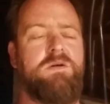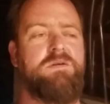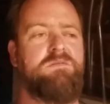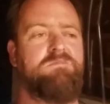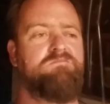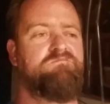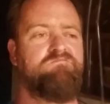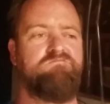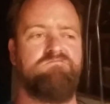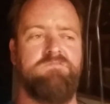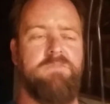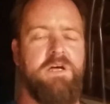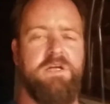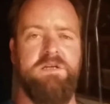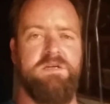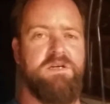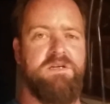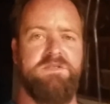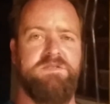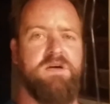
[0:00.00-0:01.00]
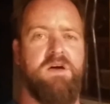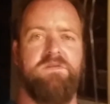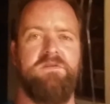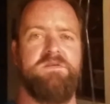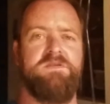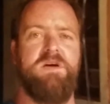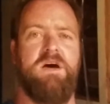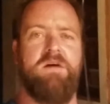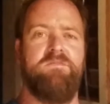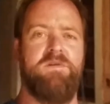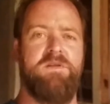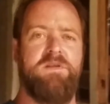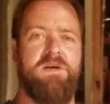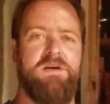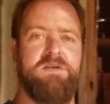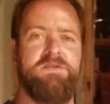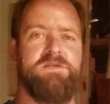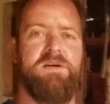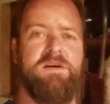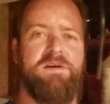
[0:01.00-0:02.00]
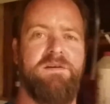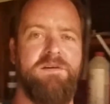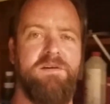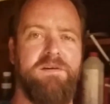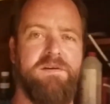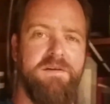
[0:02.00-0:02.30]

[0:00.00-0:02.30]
and nothing's happening there. So,